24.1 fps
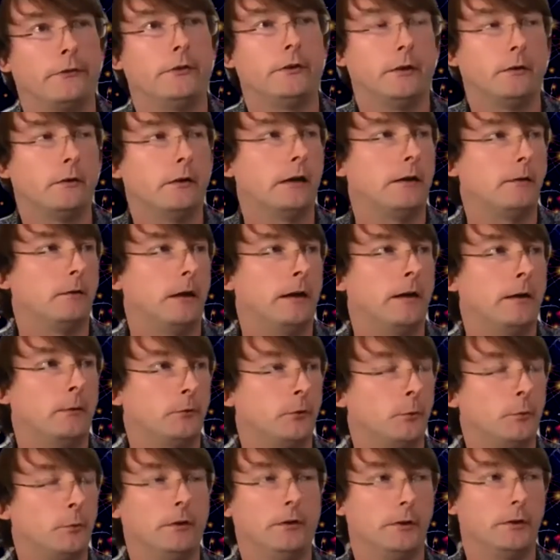How
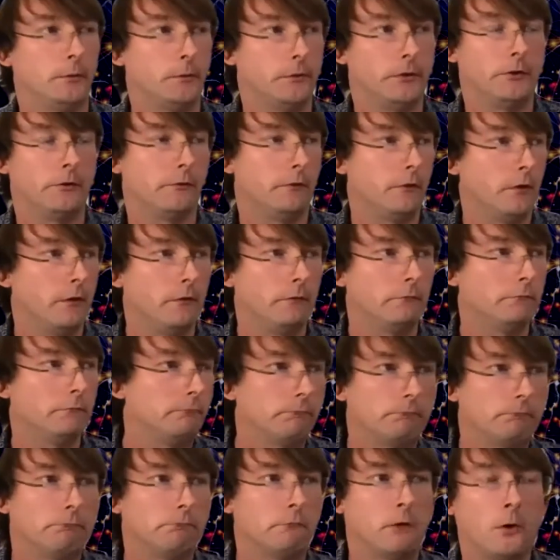do we know that you're not
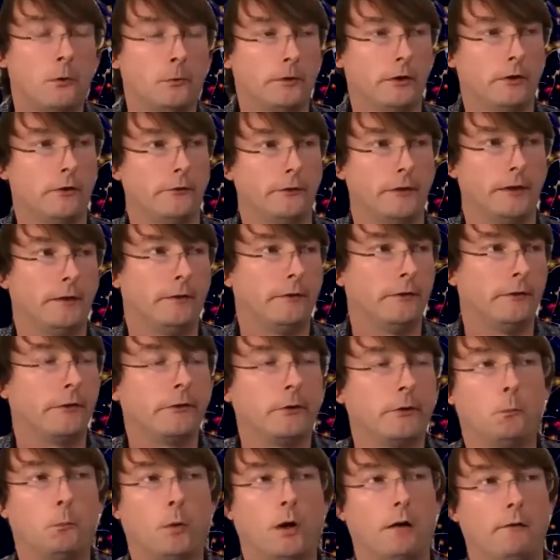holding our data
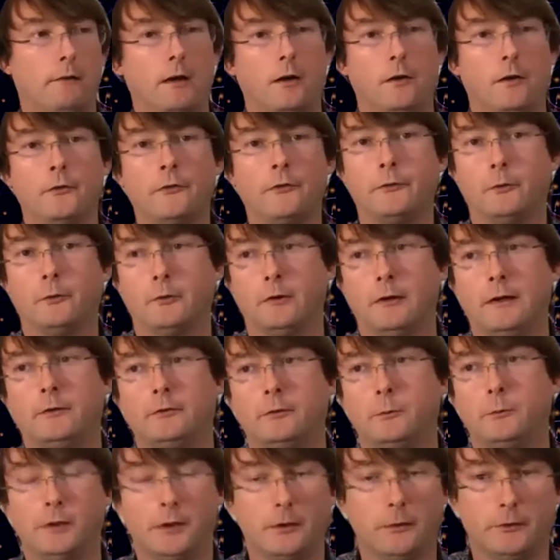somewhere else, or how
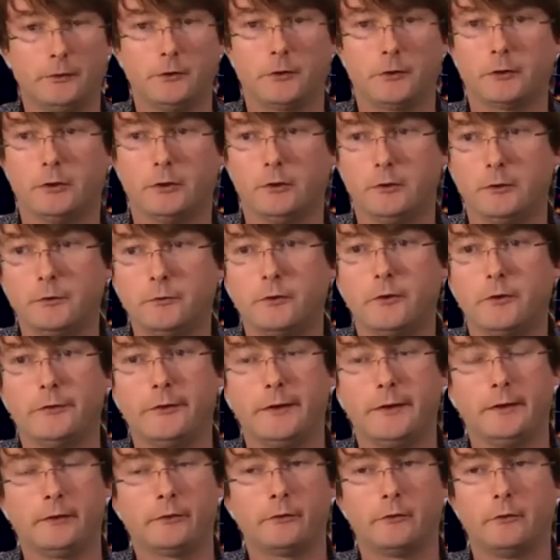do we know you're not going to lose our
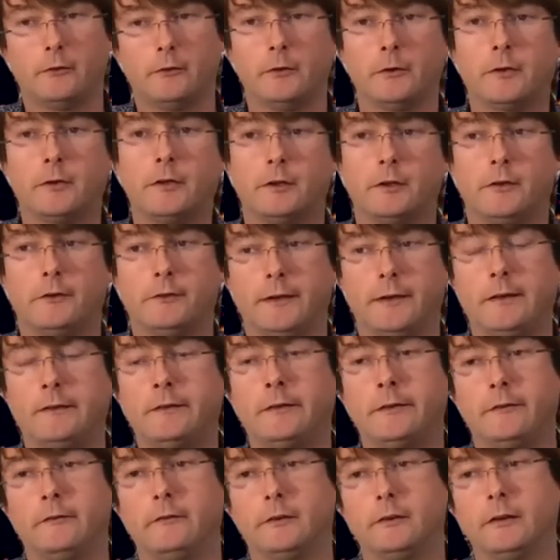data or look at our
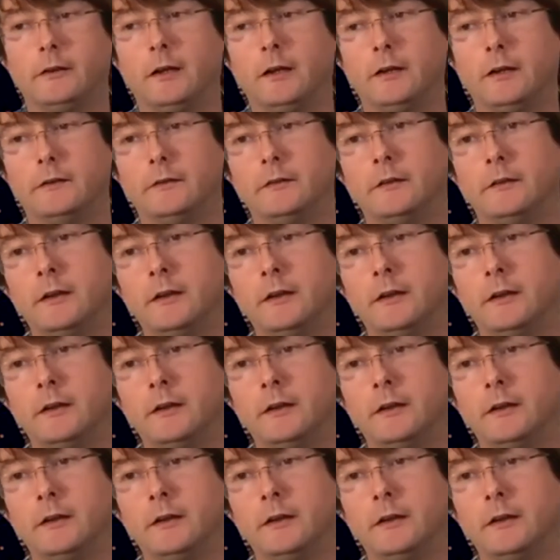data? And